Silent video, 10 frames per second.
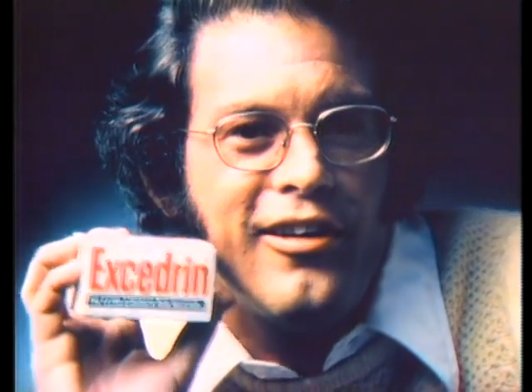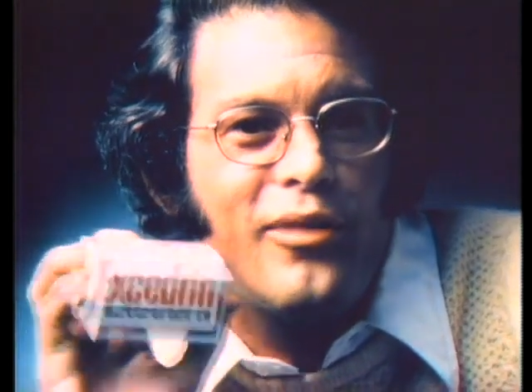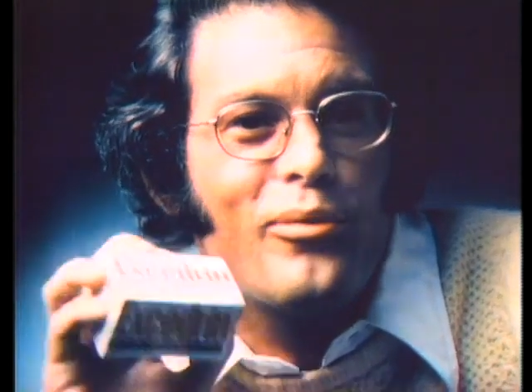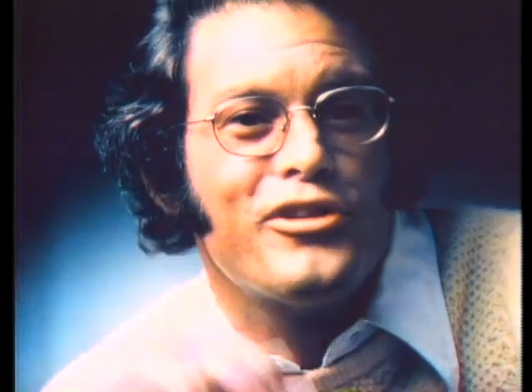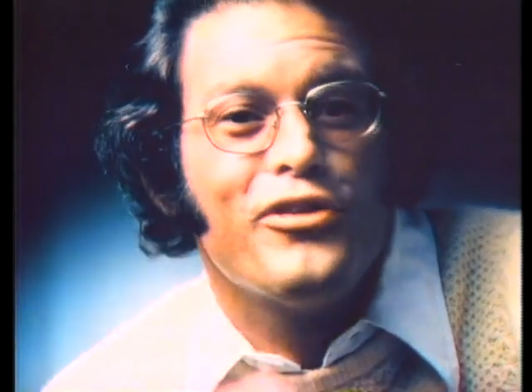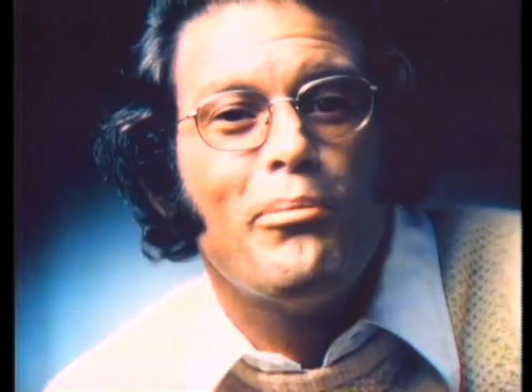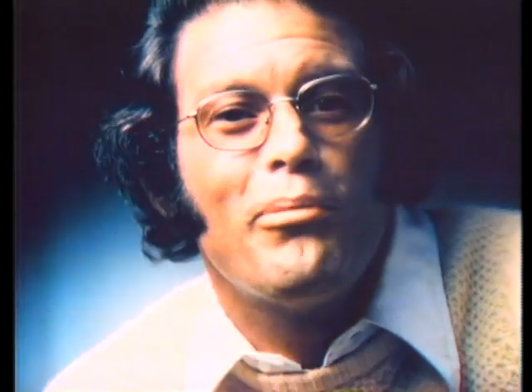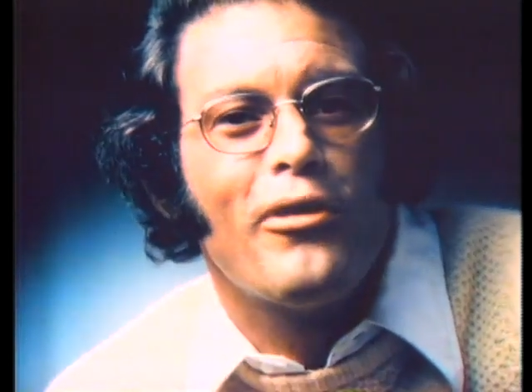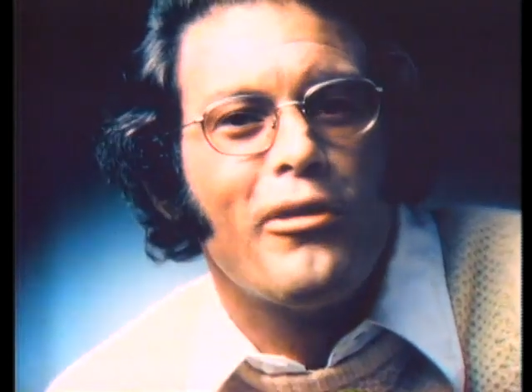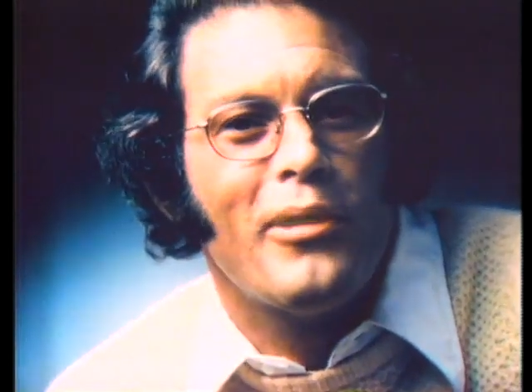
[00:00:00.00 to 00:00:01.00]
There were two
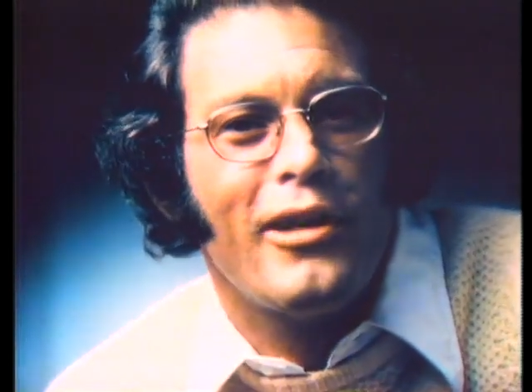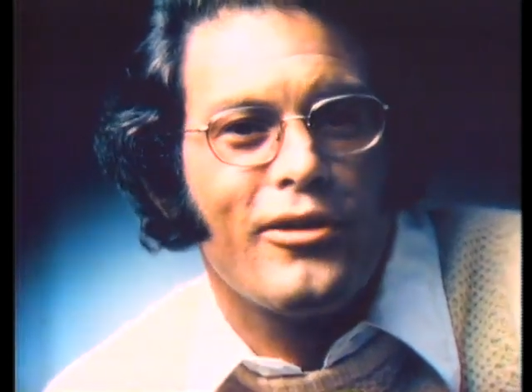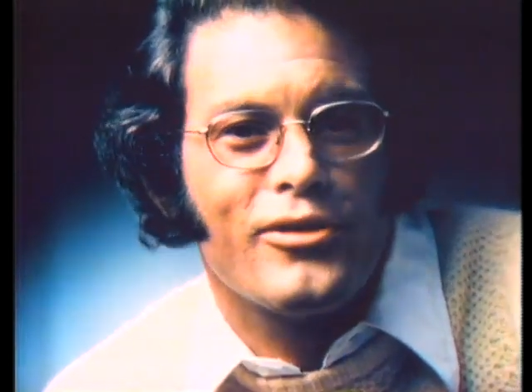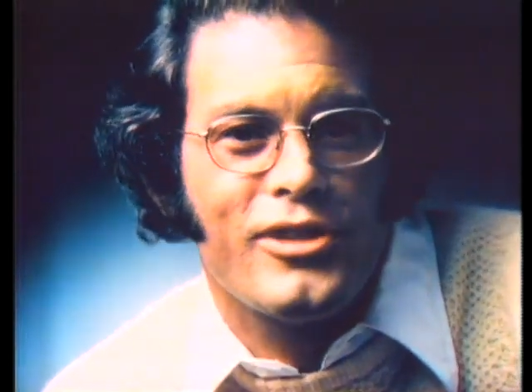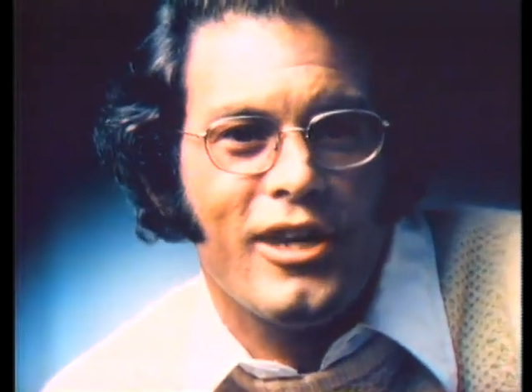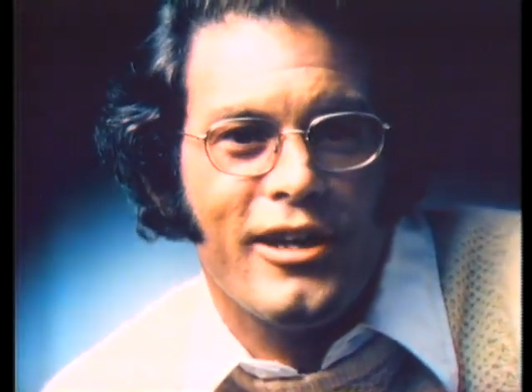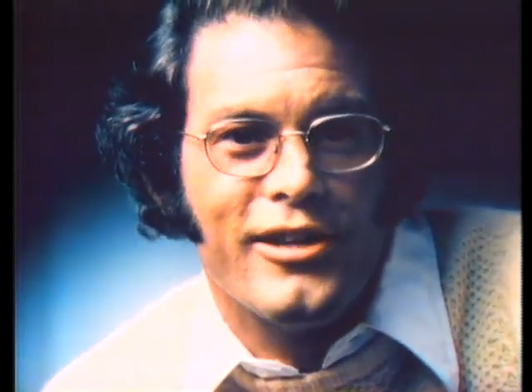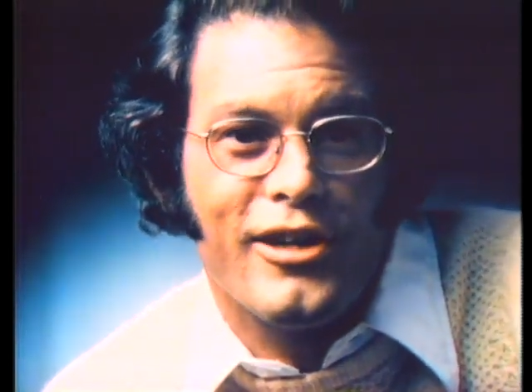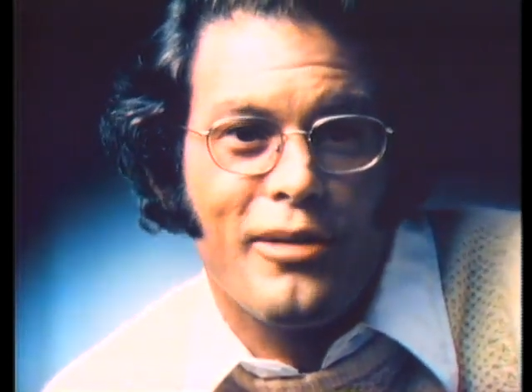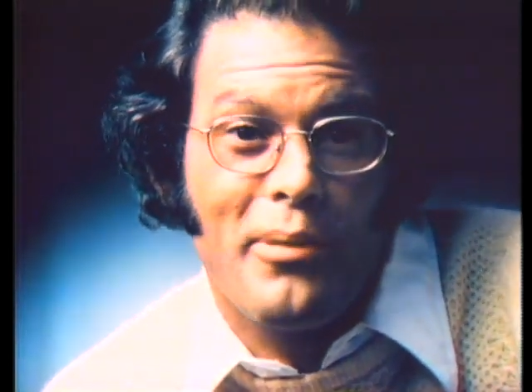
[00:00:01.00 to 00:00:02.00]
important medical
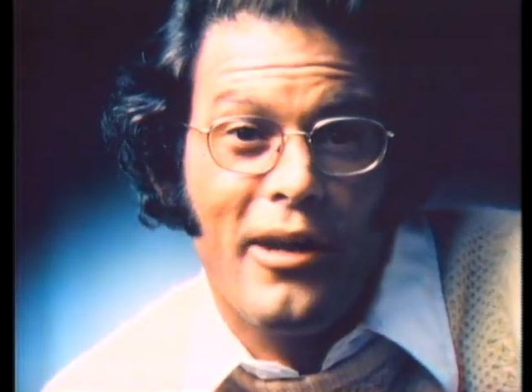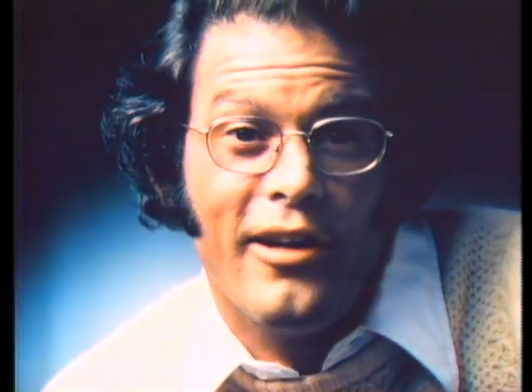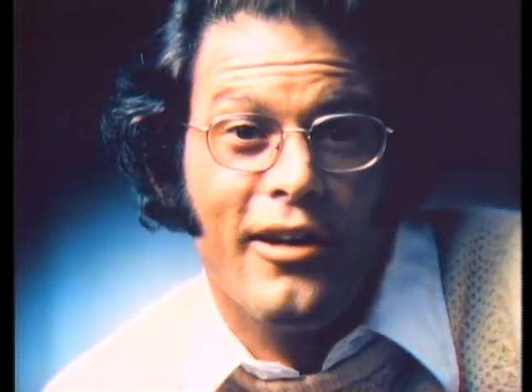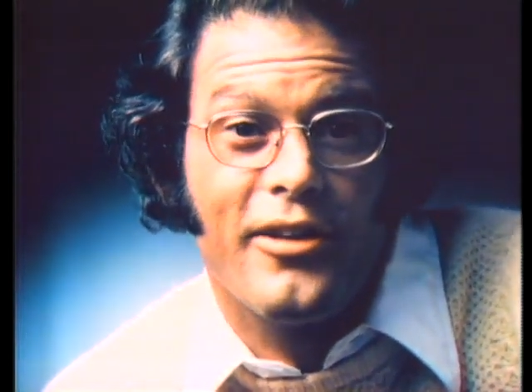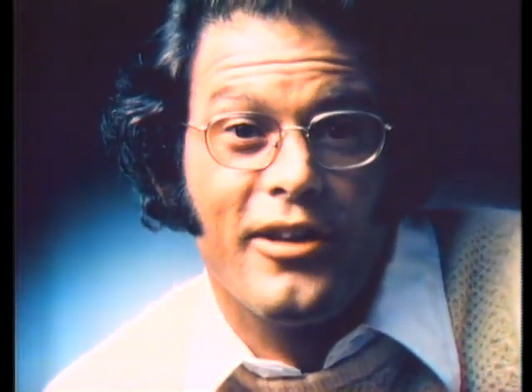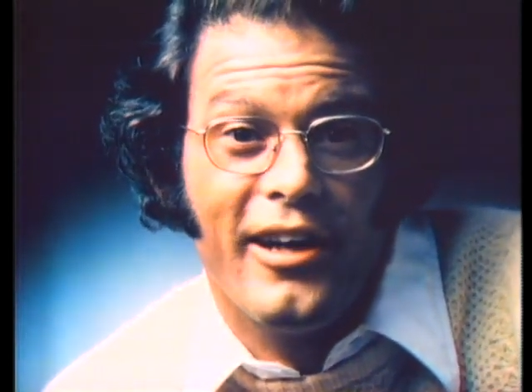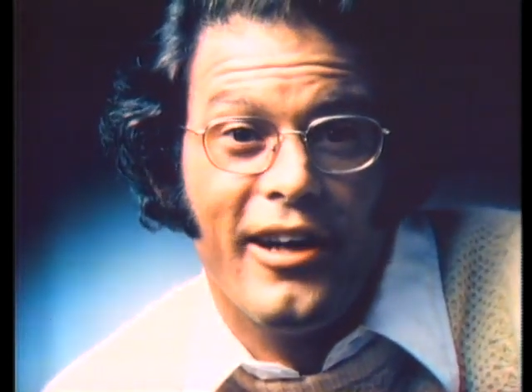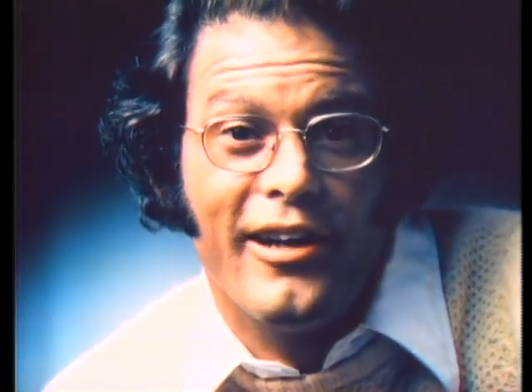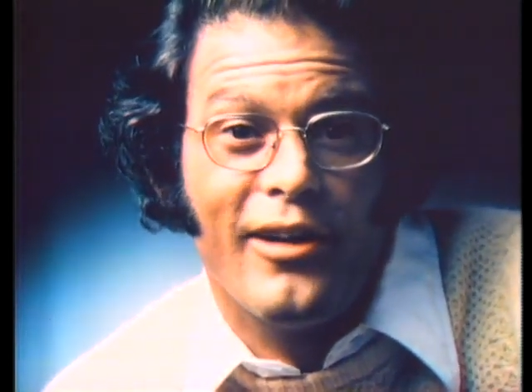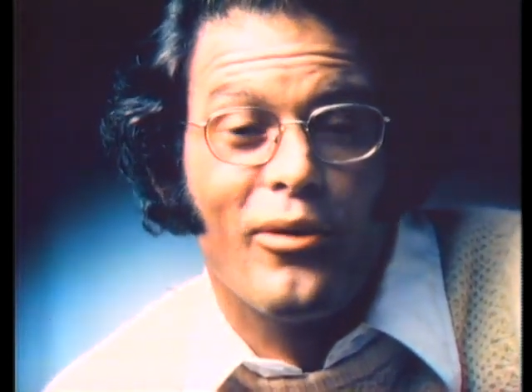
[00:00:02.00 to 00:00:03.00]
studies on pain other than
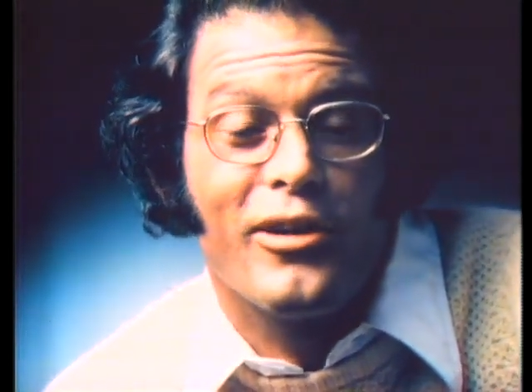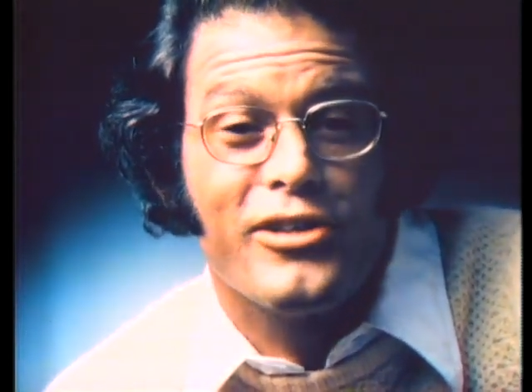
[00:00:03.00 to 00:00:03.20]
headache where